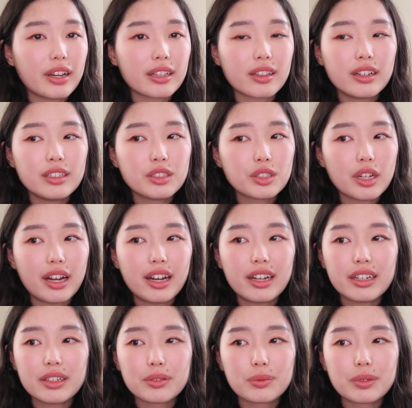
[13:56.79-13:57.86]
At lunch,
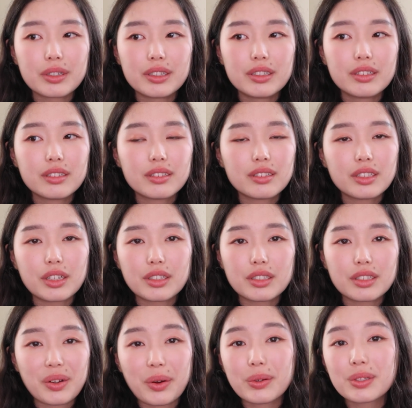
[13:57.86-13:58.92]
I would
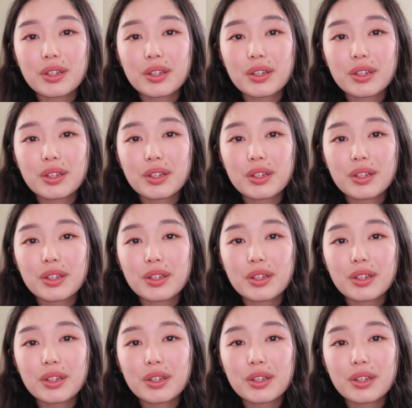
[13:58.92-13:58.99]
just go